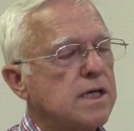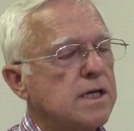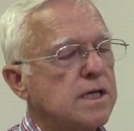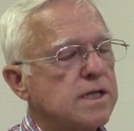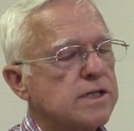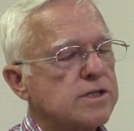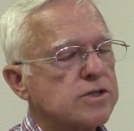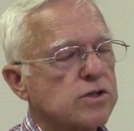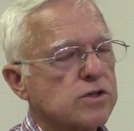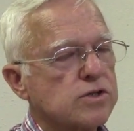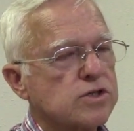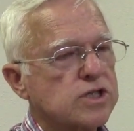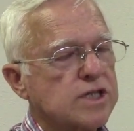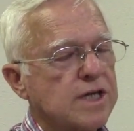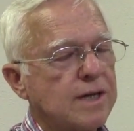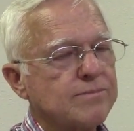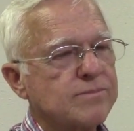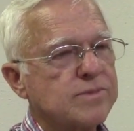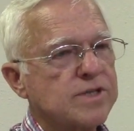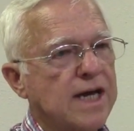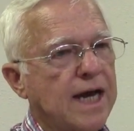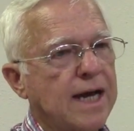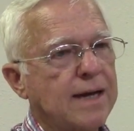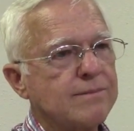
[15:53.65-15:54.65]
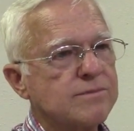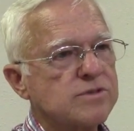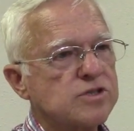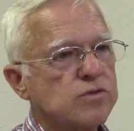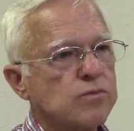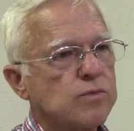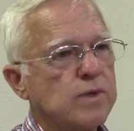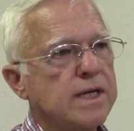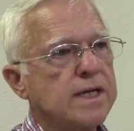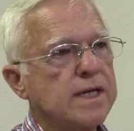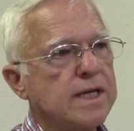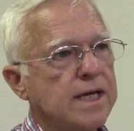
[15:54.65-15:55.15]
And so sometimes
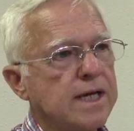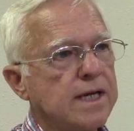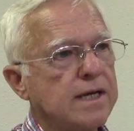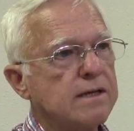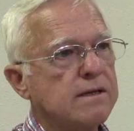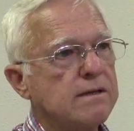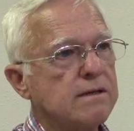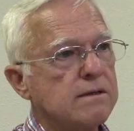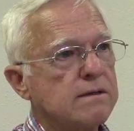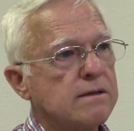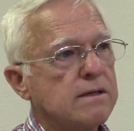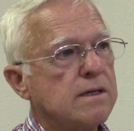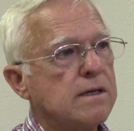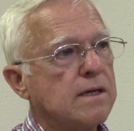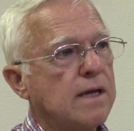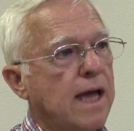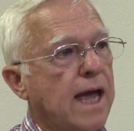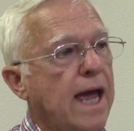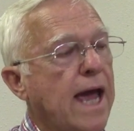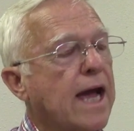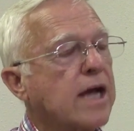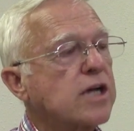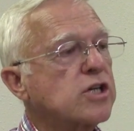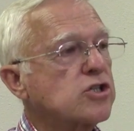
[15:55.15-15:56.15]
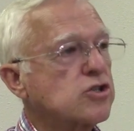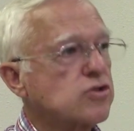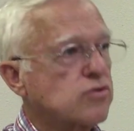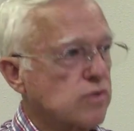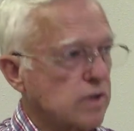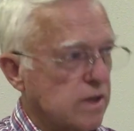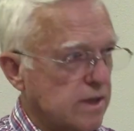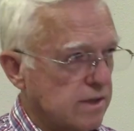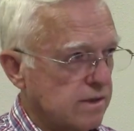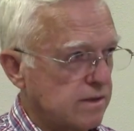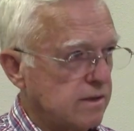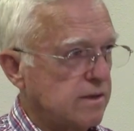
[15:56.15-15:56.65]
we need
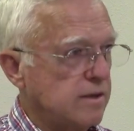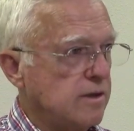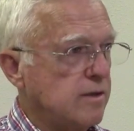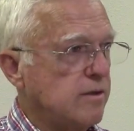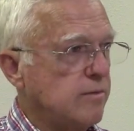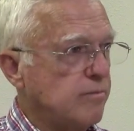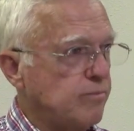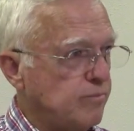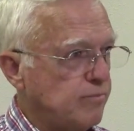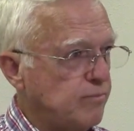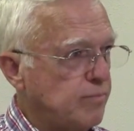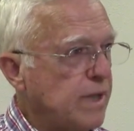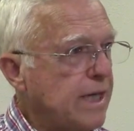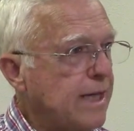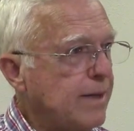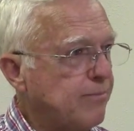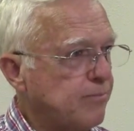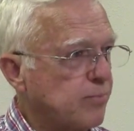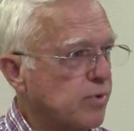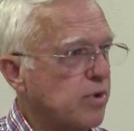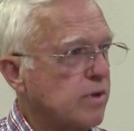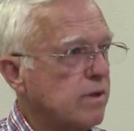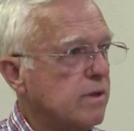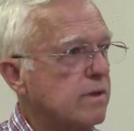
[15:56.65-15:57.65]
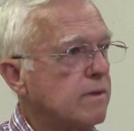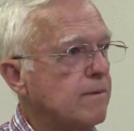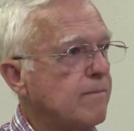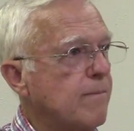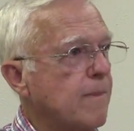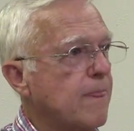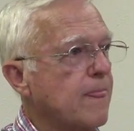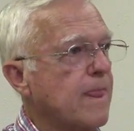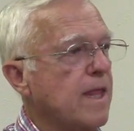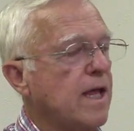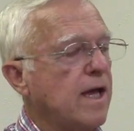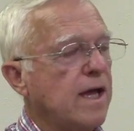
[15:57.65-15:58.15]
extra people,
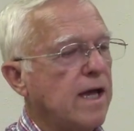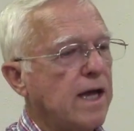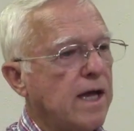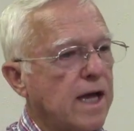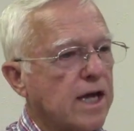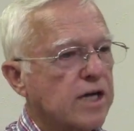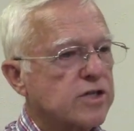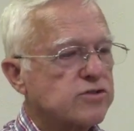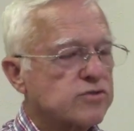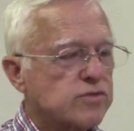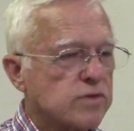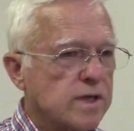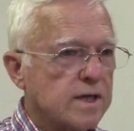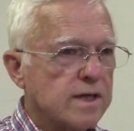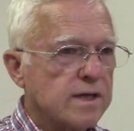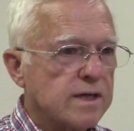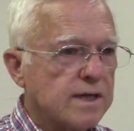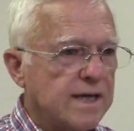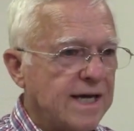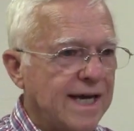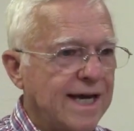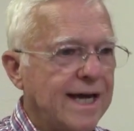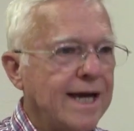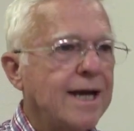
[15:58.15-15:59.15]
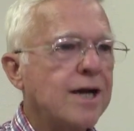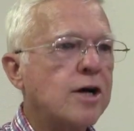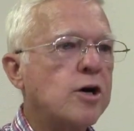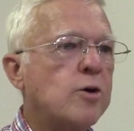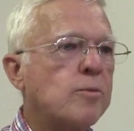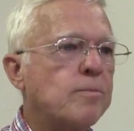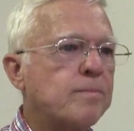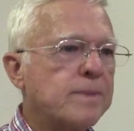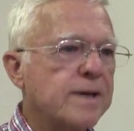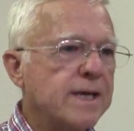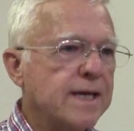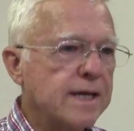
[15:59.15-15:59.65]
extra
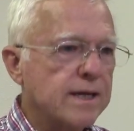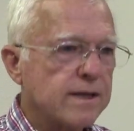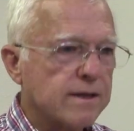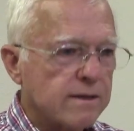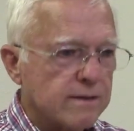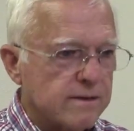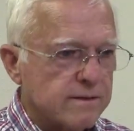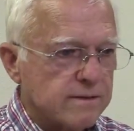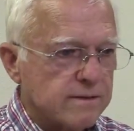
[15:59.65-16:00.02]
help in